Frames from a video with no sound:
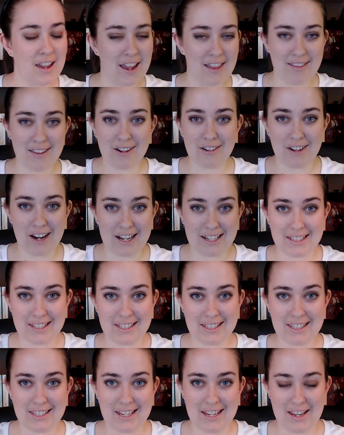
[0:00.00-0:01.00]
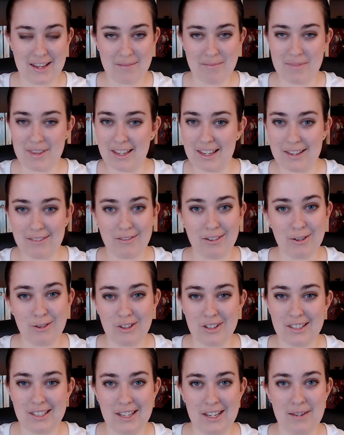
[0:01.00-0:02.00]
the crisis team, the
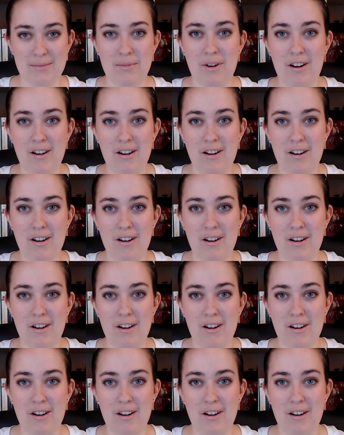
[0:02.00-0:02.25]
Geekvolution team,